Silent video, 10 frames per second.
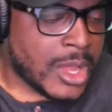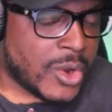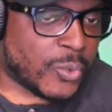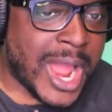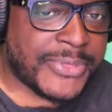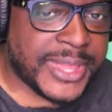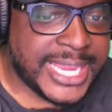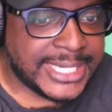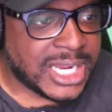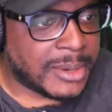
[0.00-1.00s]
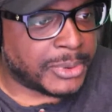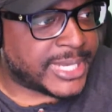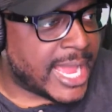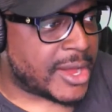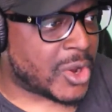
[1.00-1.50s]
Rather, he doubled
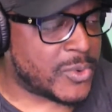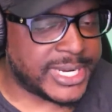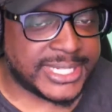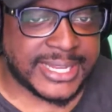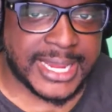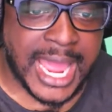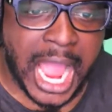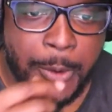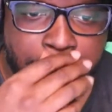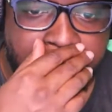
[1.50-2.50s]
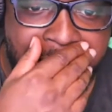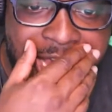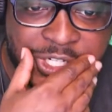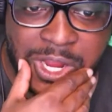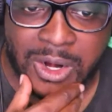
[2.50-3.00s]
down on what he said. Now, I want to
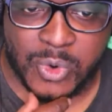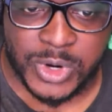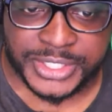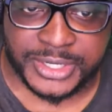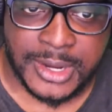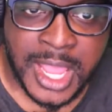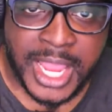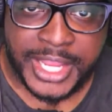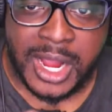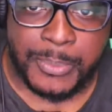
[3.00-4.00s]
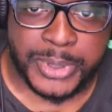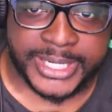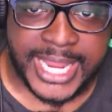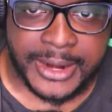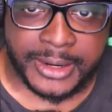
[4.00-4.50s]
ask y'all a question, and y'all put it
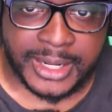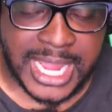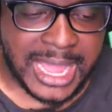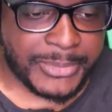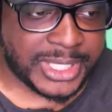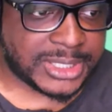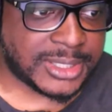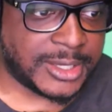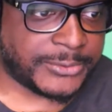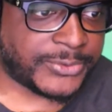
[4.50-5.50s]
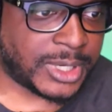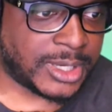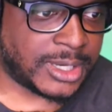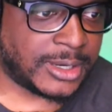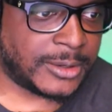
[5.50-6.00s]
down in the comments
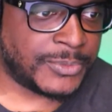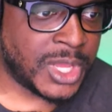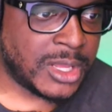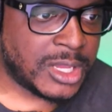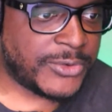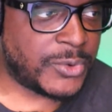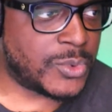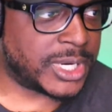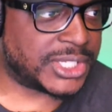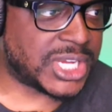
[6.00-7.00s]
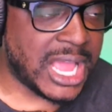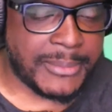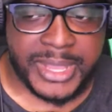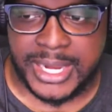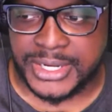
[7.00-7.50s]
if you want to
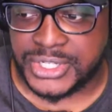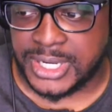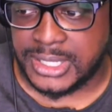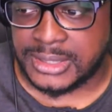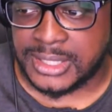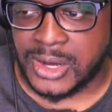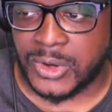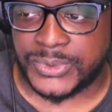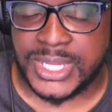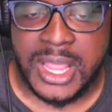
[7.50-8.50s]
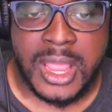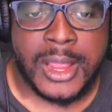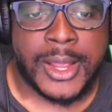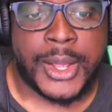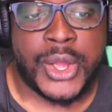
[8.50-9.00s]
chime in and share your thoughts.
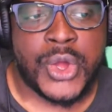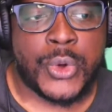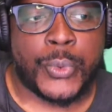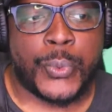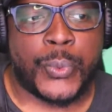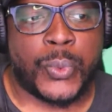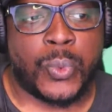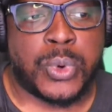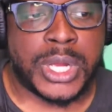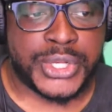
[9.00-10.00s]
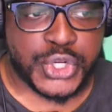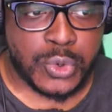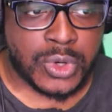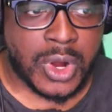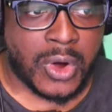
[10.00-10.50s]
Would
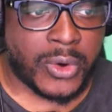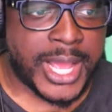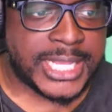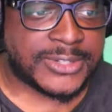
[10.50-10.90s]
you go as